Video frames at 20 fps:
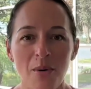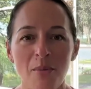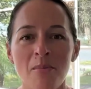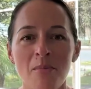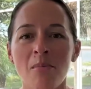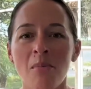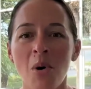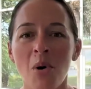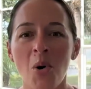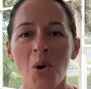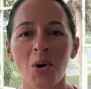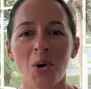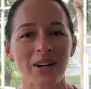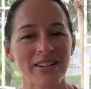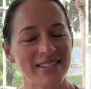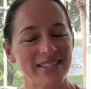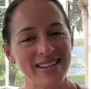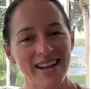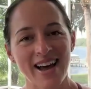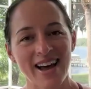more
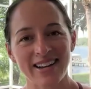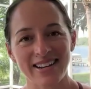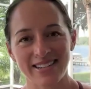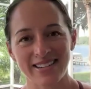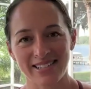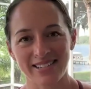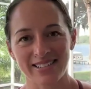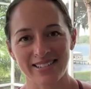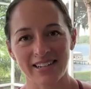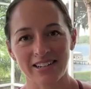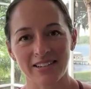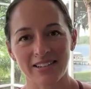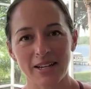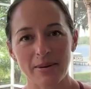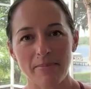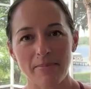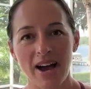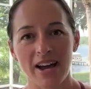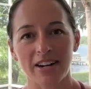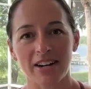is not necessarily
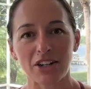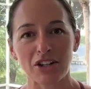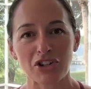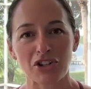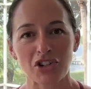better.